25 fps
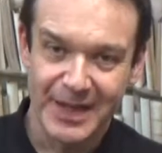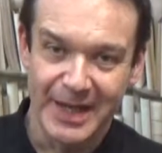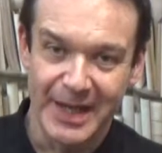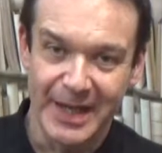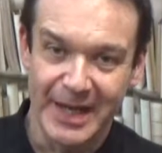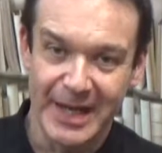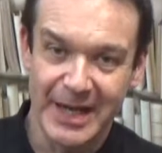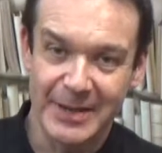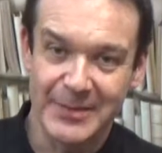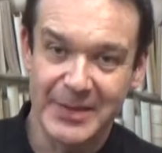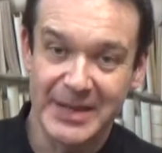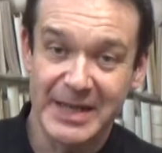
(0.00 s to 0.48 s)

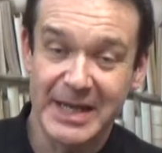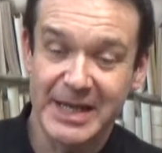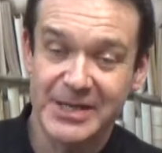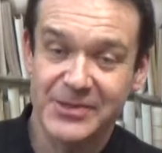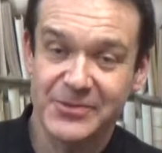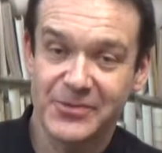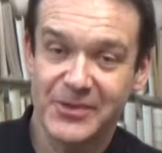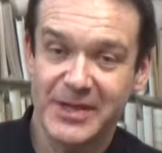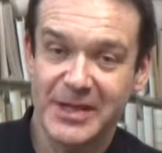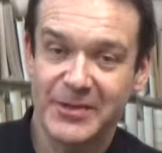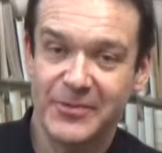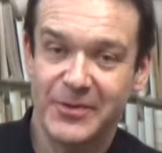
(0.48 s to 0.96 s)
And
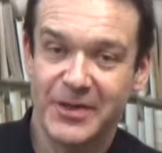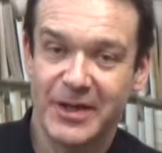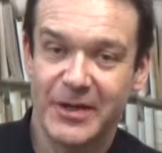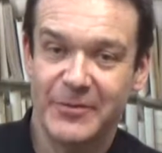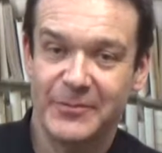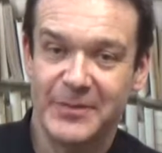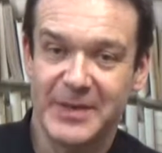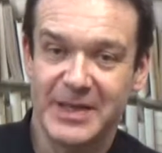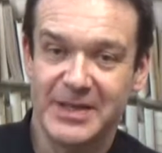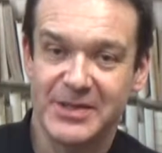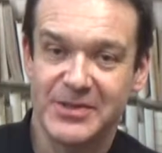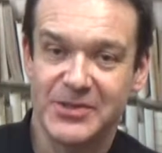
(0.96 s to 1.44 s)
that's really what
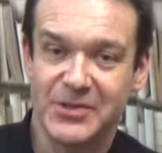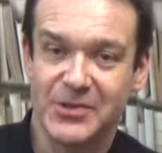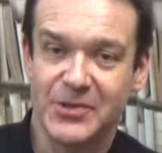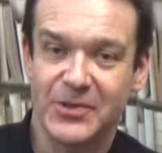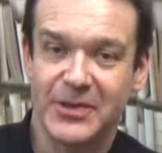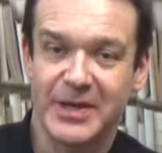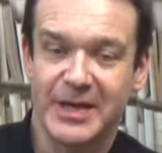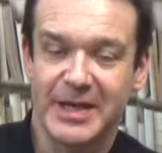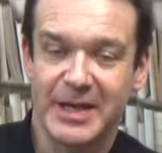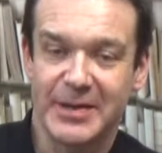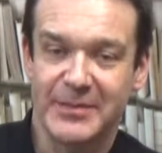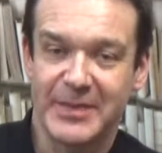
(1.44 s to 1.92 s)
I've been
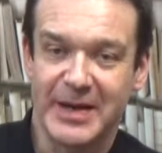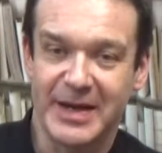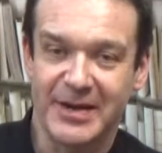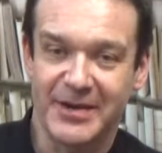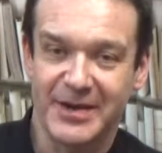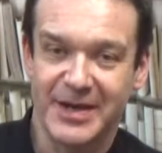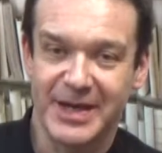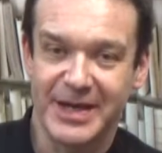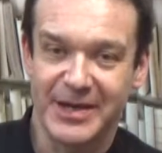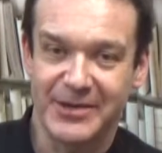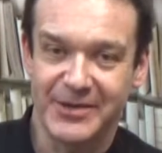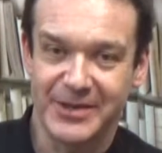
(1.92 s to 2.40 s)
talking
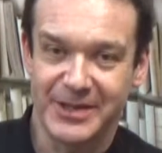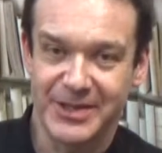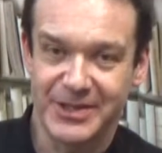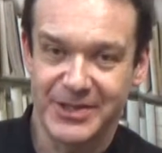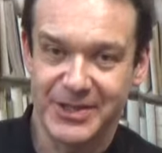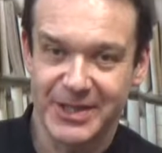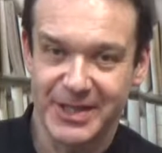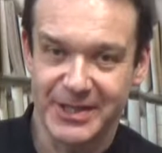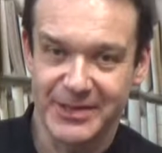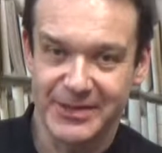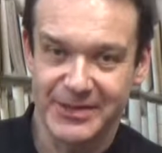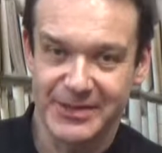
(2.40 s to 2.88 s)
about here at the
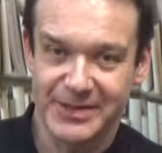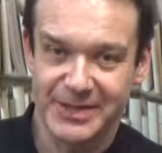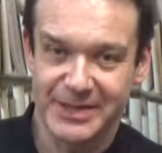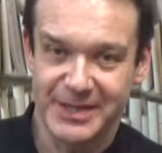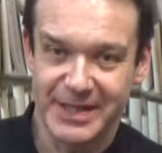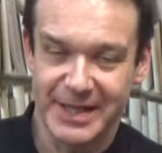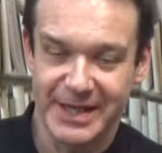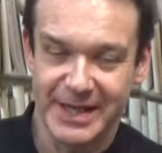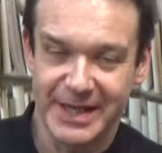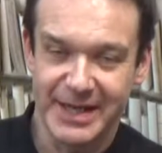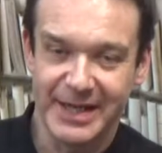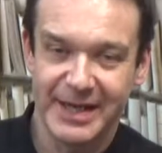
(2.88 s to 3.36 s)
show
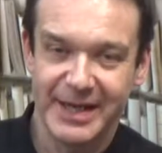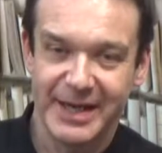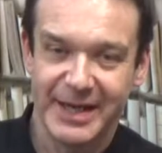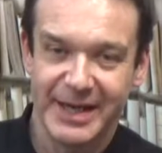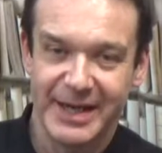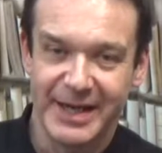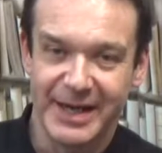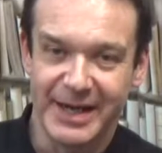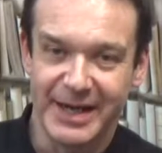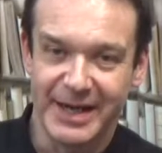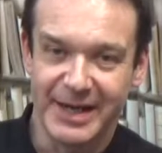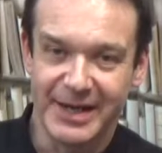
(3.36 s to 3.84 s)
today.
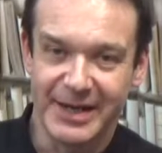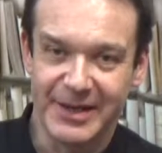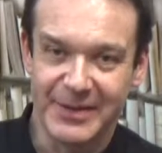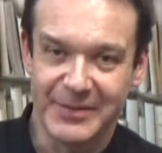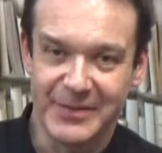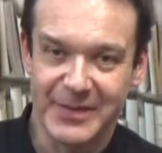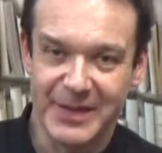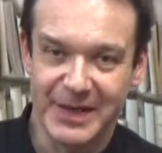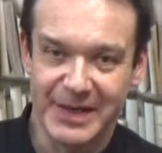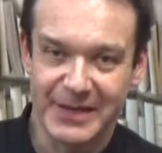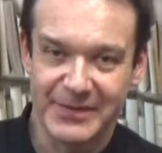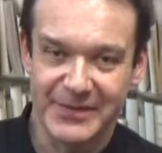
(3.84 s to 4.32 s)

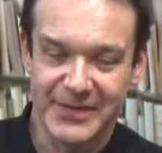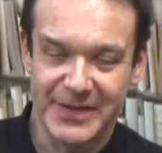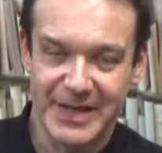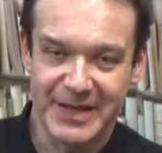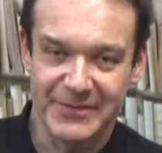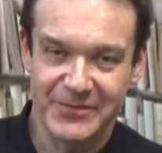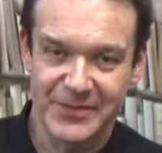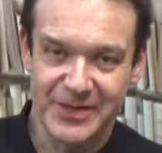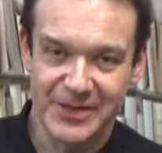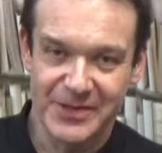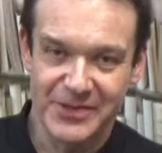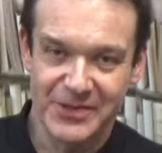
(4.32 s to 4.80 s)
I've
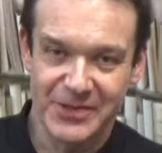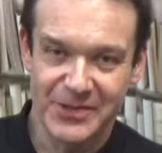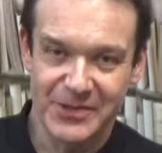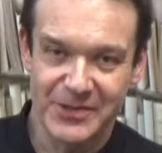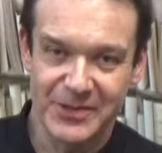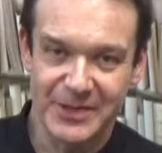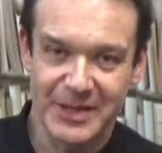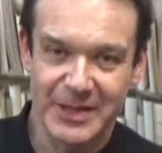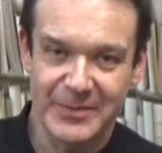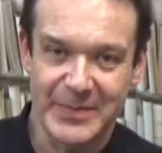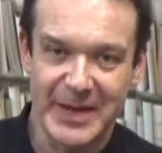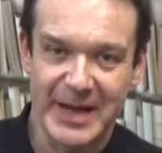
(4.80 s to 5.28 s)
given a
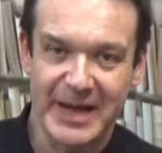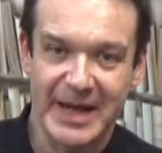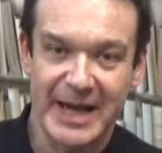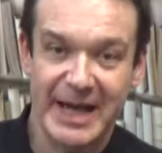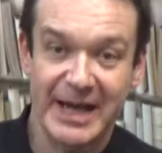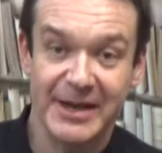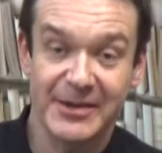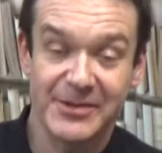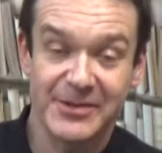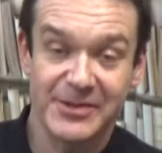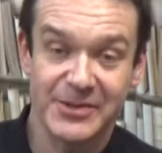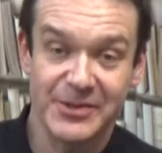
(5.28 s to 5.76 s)
talk about
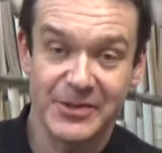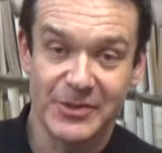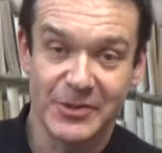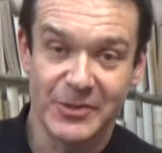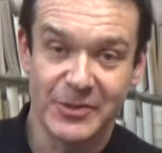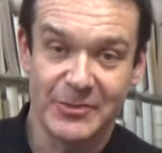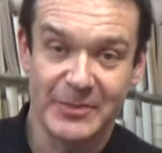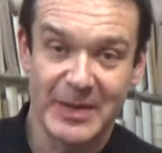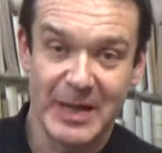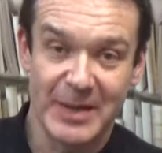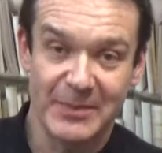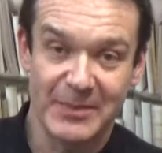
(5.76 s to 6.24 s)
how
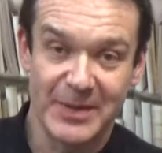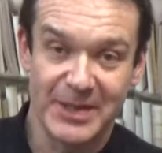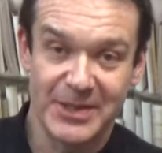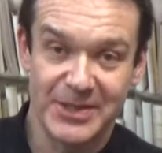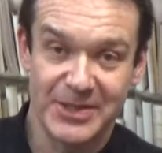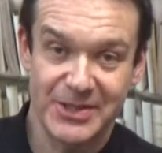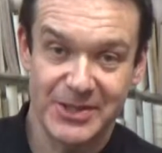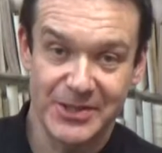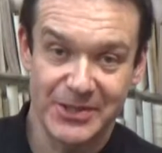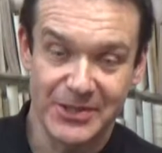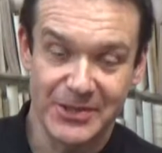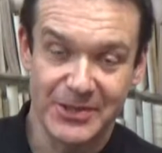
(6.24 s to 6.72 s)
to
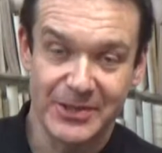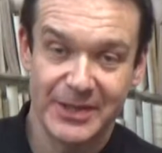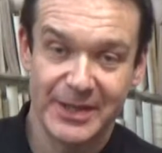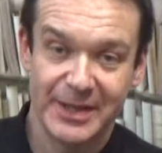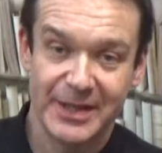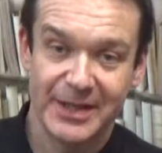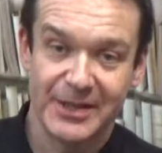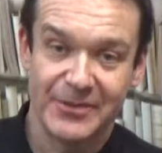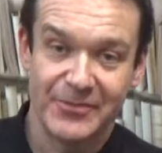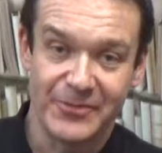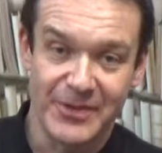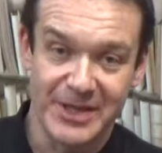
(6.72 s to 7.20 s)
publish your
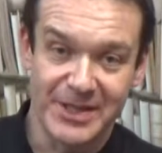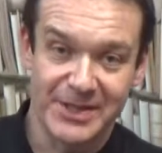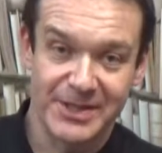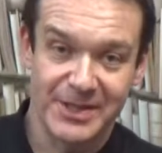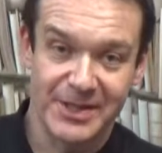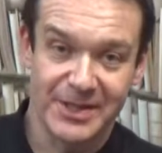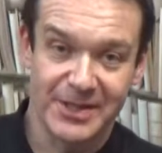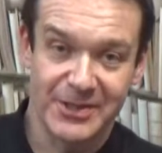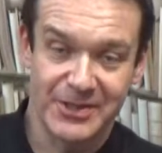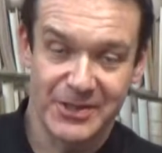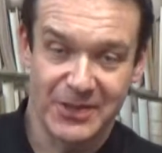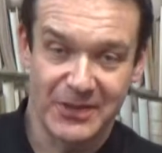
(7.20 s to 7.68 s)

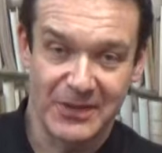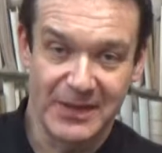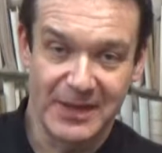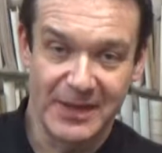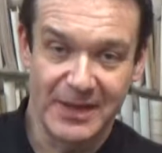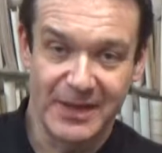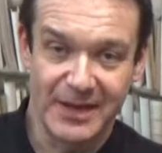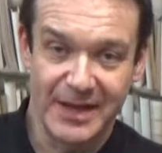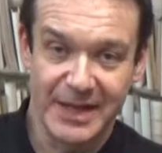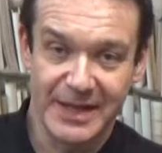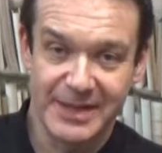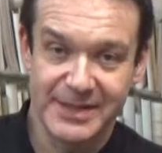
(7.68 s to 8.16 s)
research
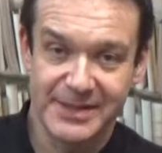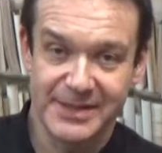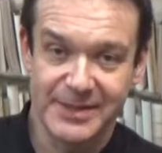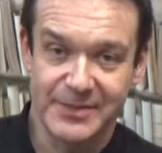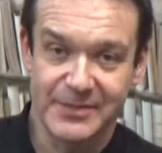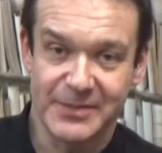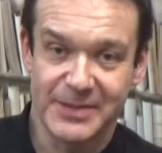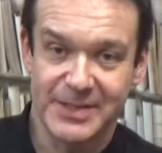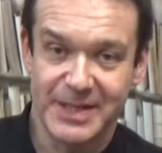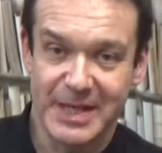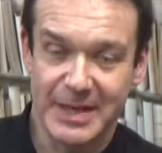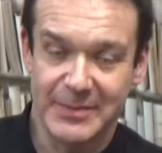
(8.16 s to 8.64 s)
online,
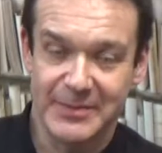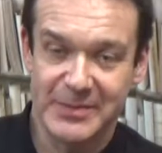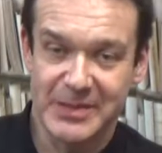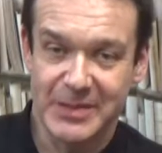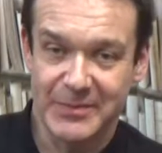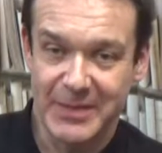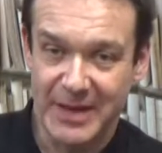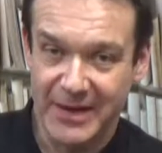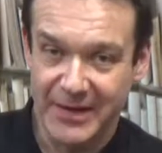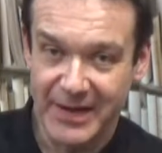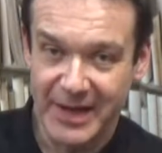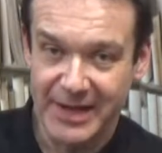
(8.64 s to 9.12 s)
some tips
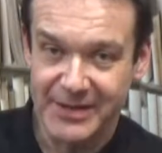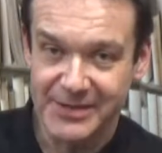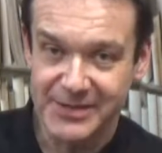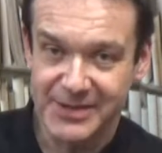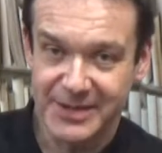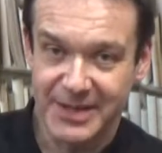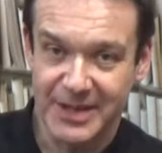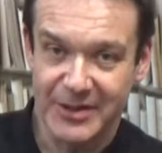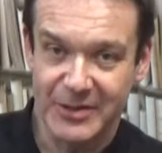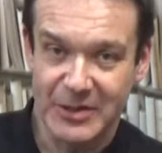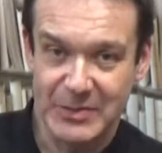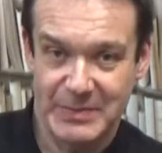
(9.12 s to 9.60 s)
about how
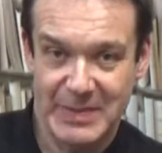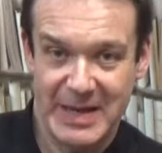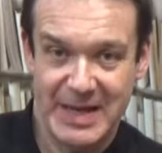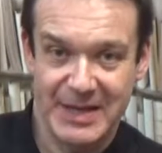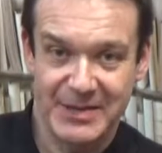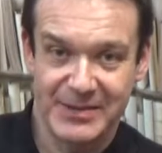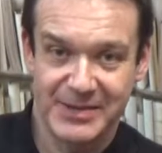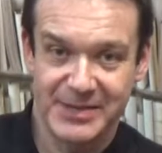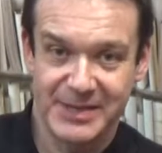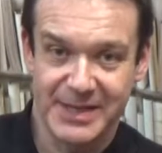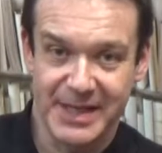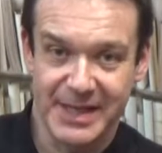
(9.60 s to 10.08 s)
to go
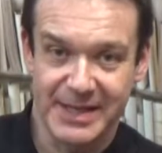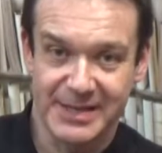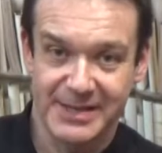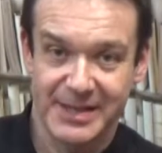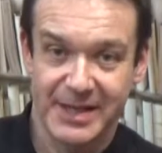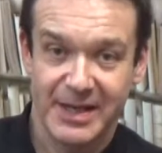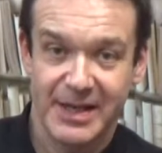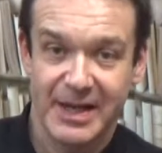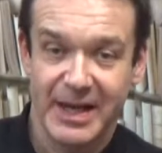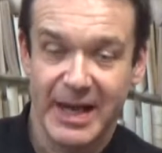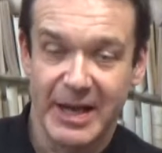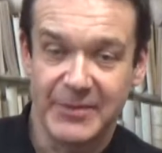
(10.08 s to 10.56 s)
about it,
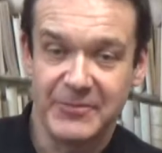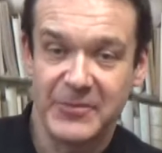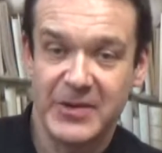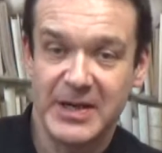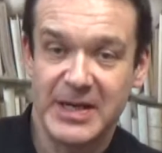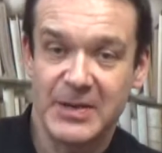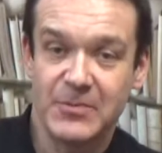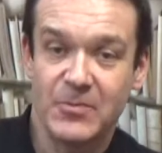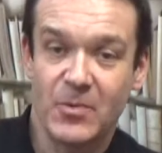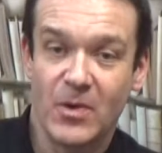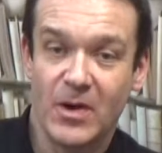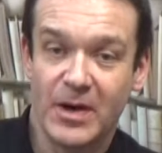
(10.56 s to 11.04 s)
and
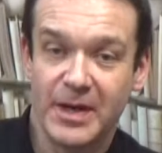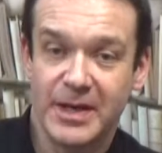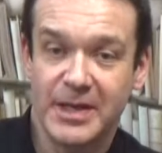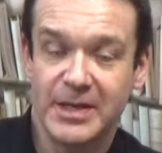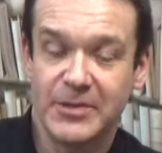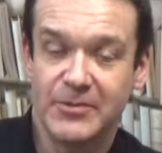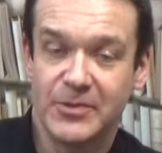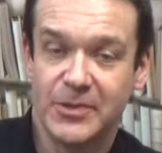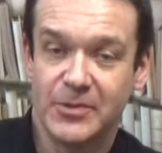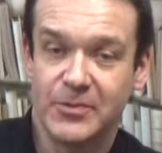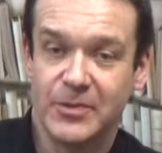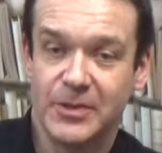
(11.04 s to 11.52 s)
really why
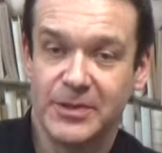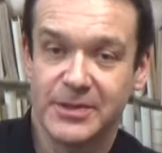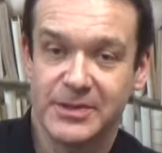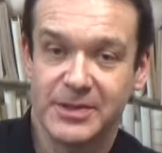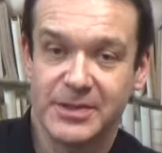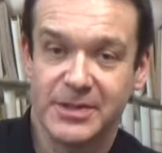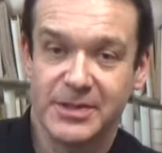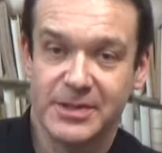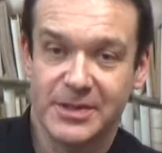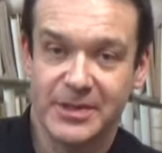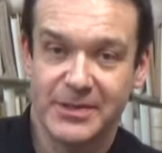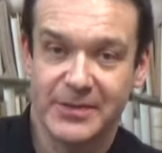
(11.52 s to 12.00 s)
you would want
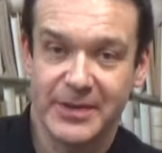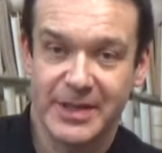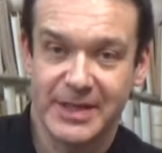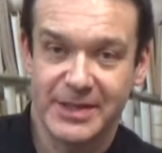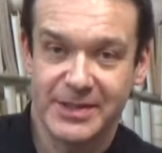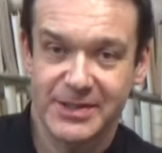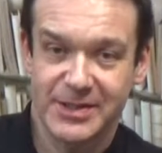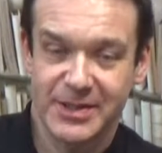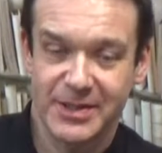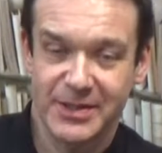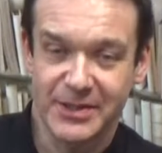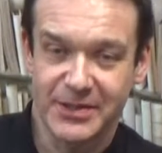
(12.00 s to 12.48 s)
to do it
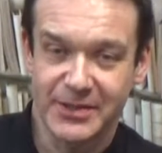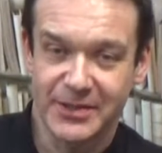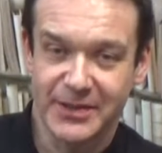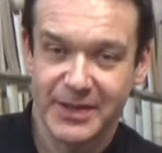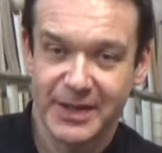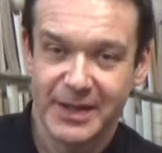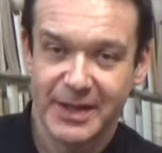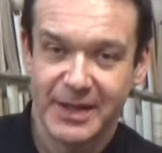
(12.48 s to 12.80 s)
too.